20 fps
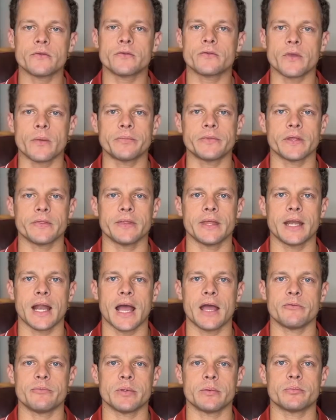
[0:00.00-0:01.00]
is something that
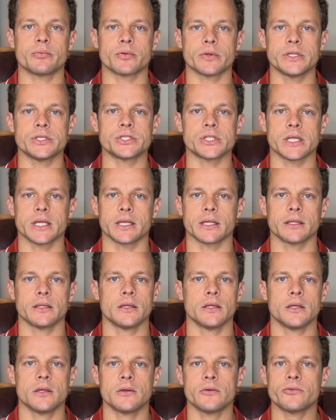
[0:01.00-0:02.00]
I've been preaching
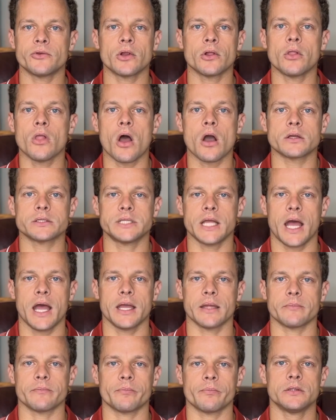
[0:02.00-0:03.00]
for a long
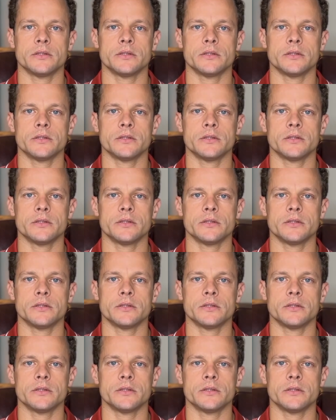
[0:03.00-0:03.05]
time.